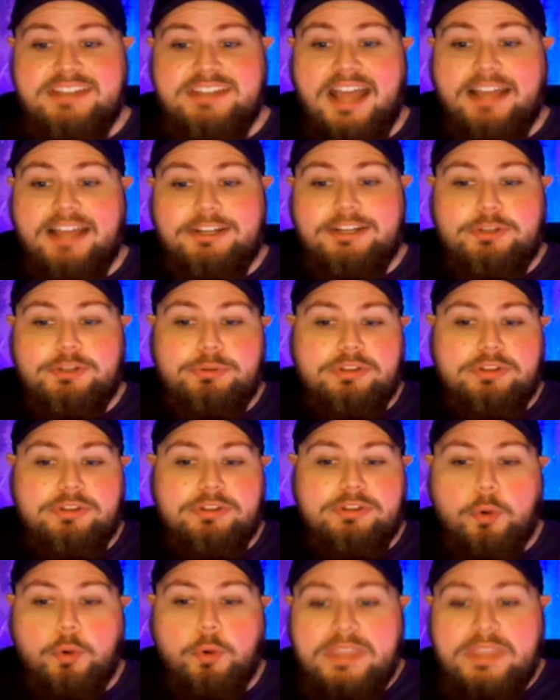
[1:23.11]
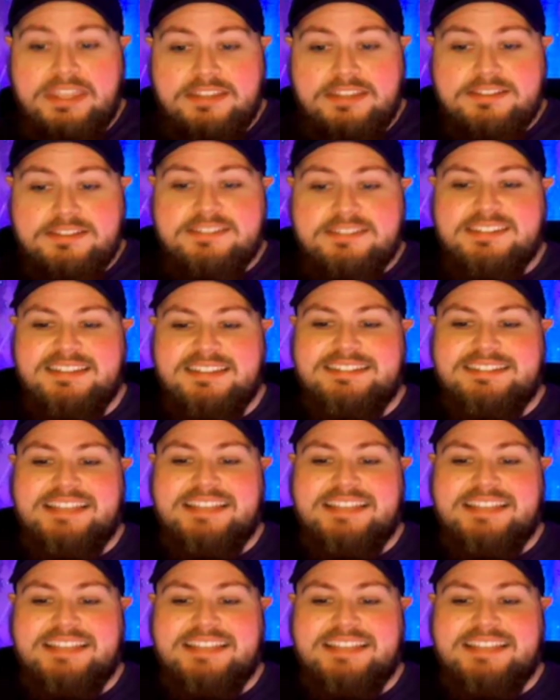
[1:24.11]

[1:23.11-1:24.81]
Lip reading: not including the queen, since